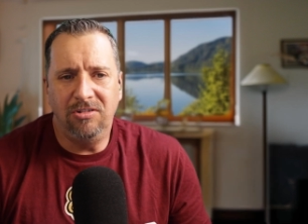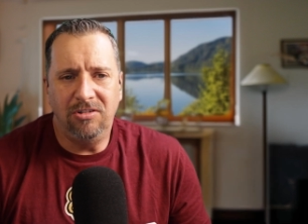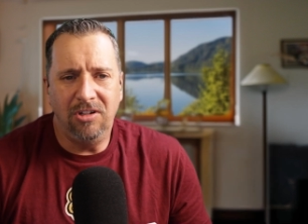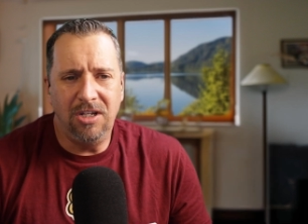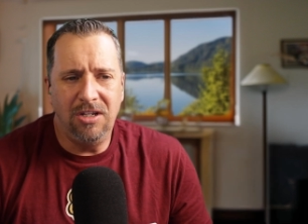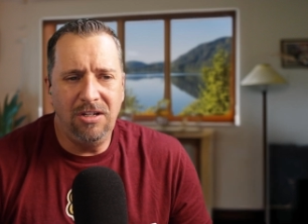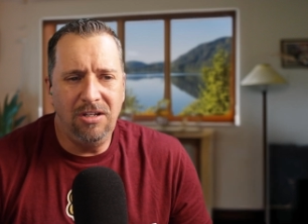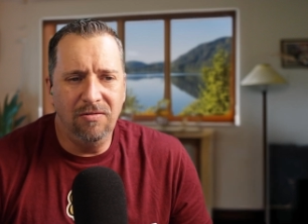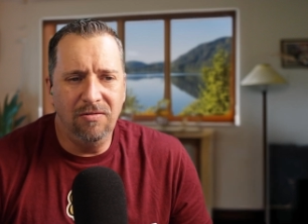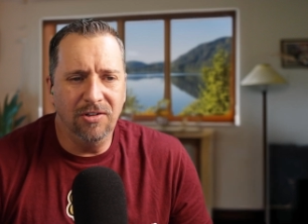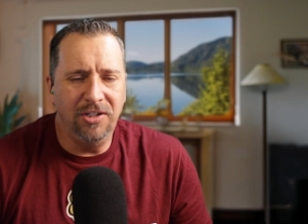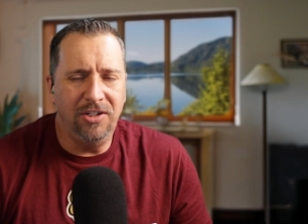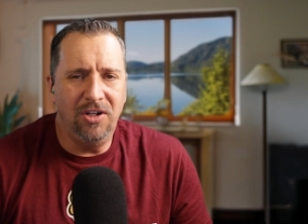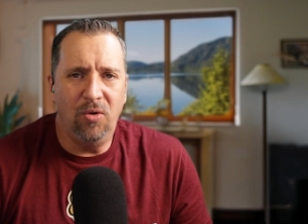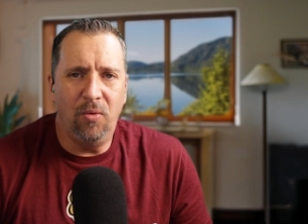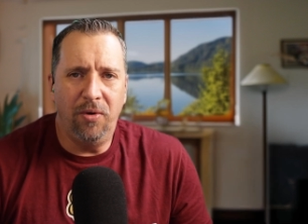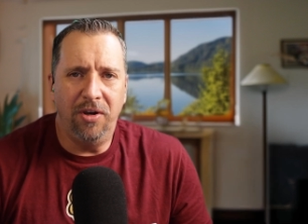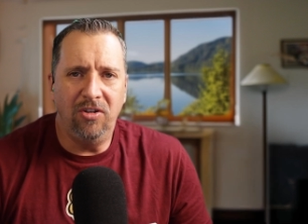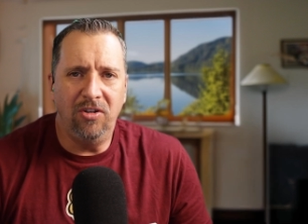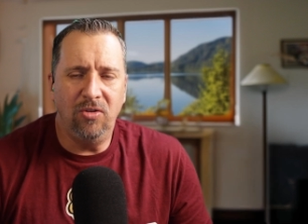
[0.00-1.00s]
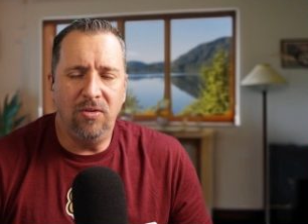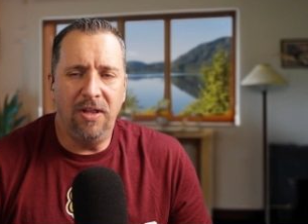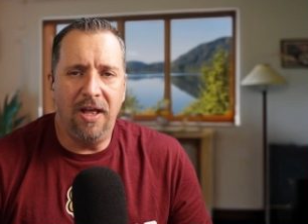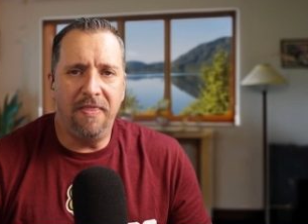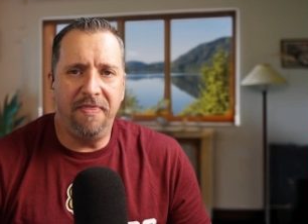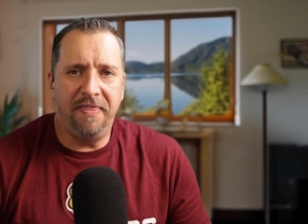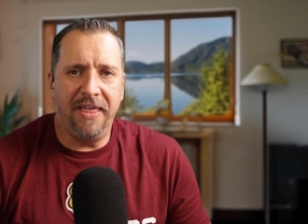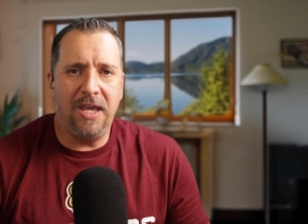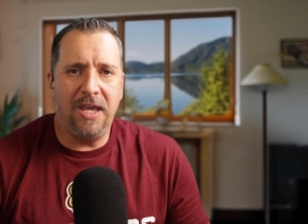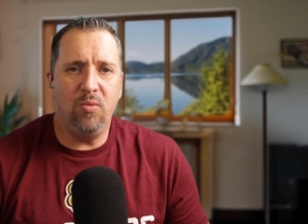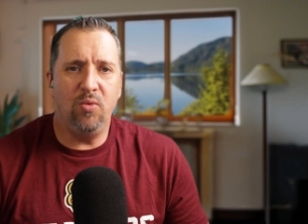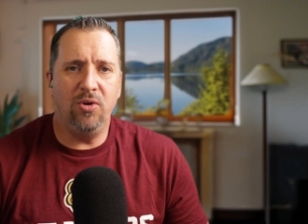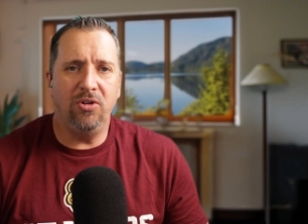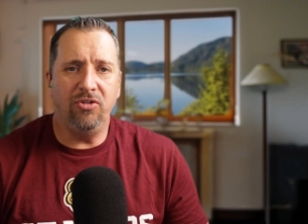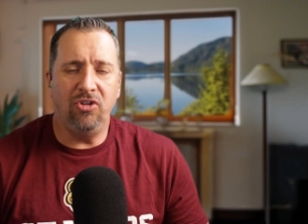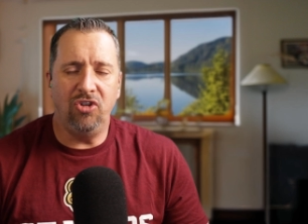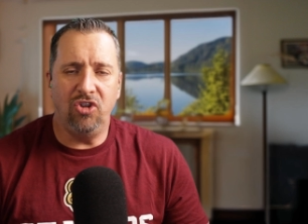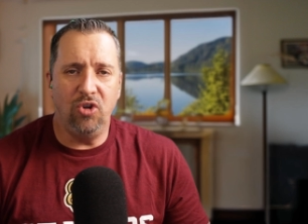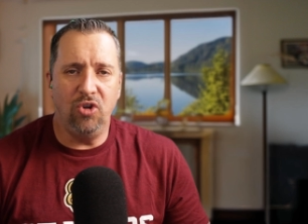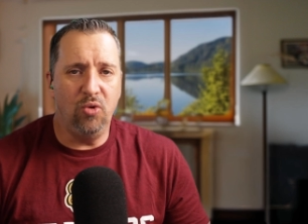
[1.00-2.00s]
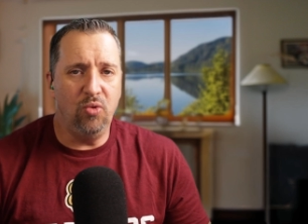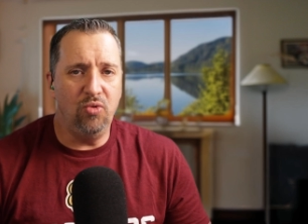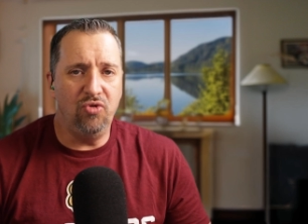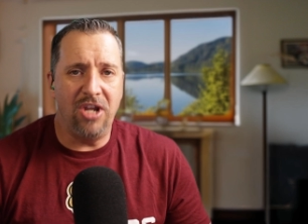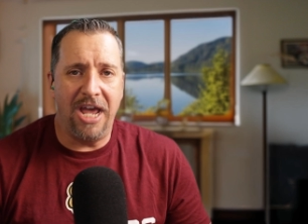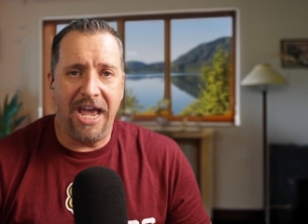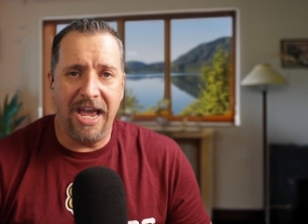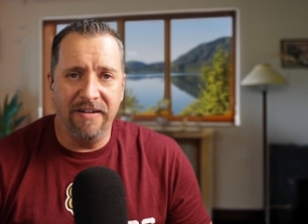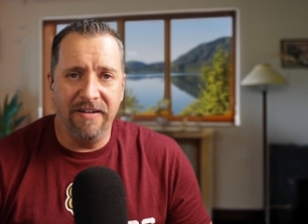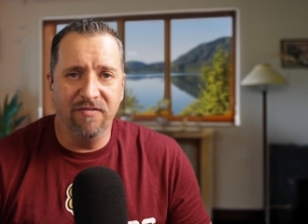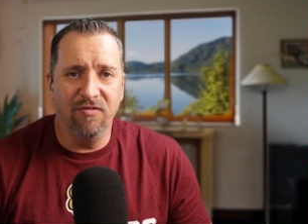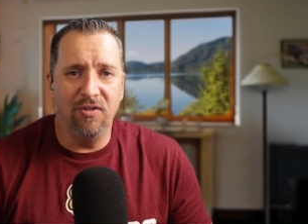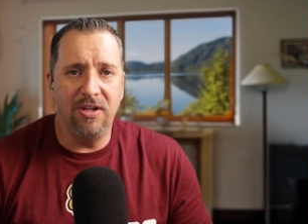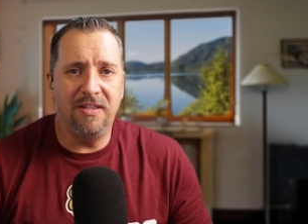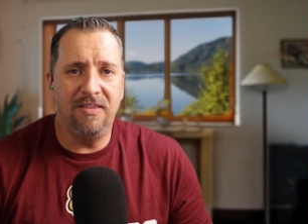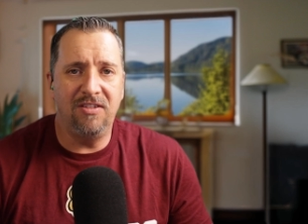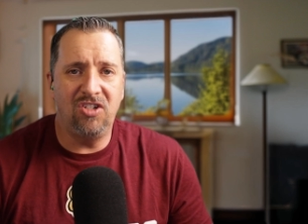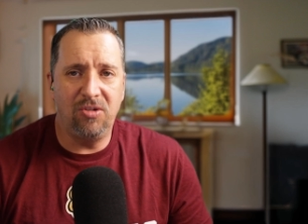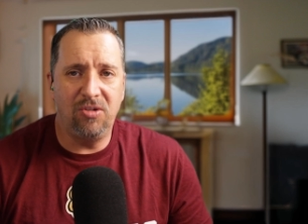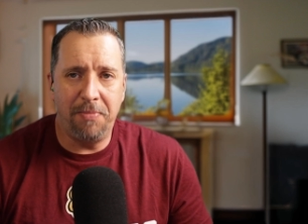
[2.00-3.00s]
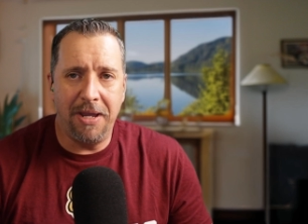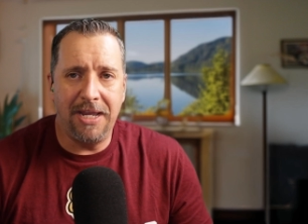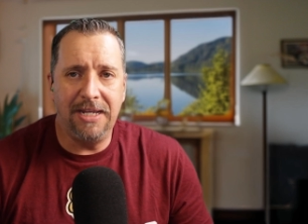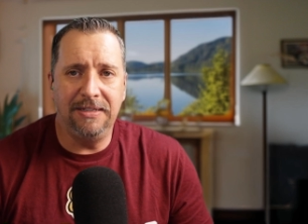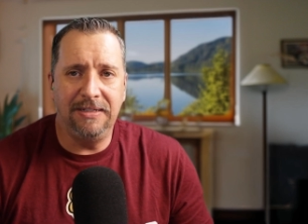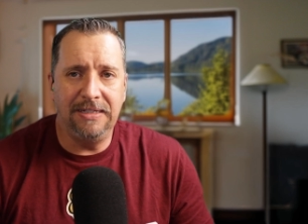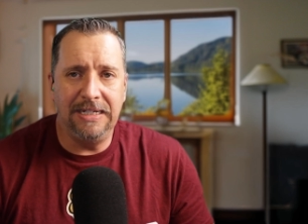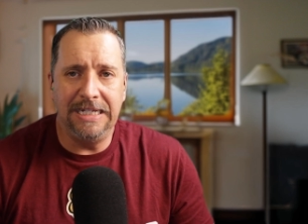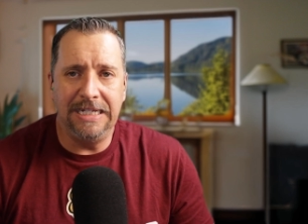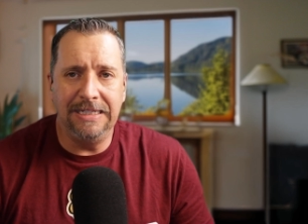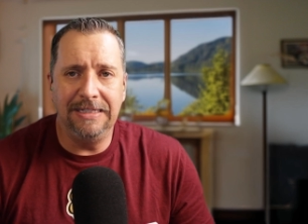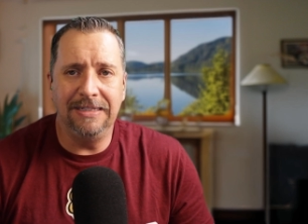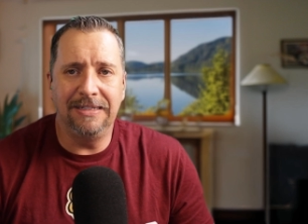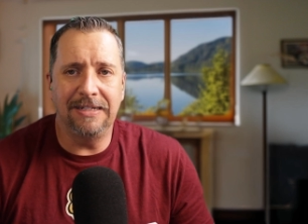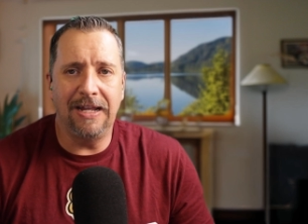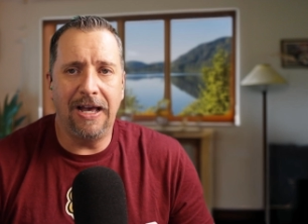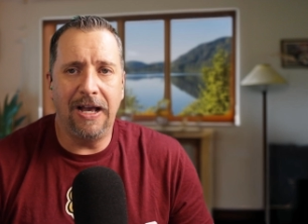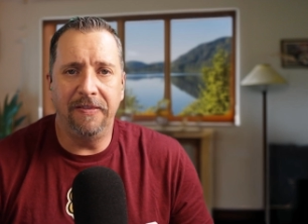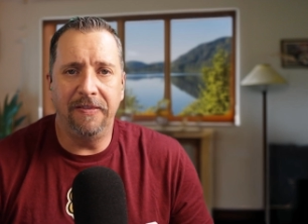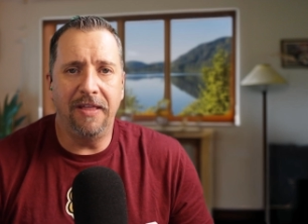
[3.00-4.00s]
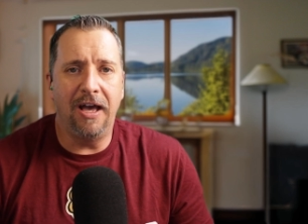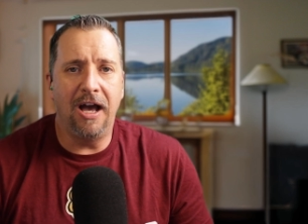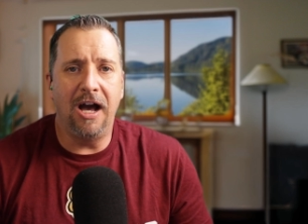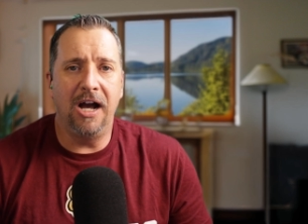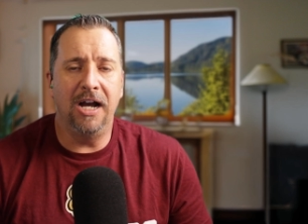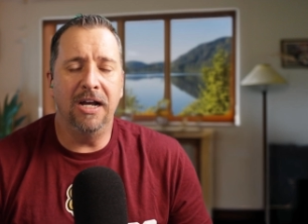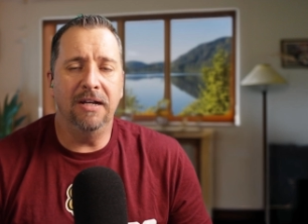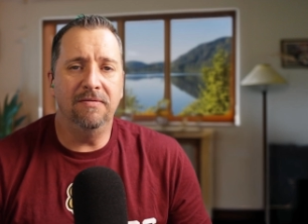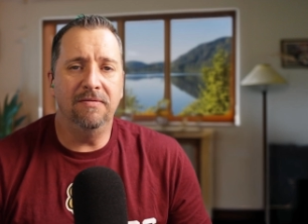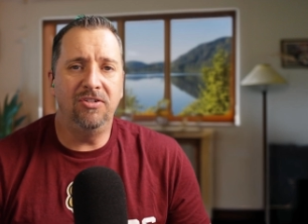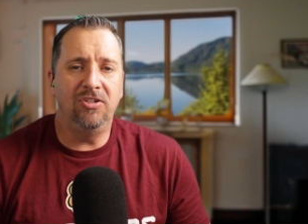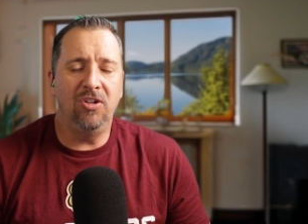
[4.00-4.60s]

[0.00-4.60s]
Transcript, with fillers: So you, you, really don't want to do that. They will use every space inside the hive.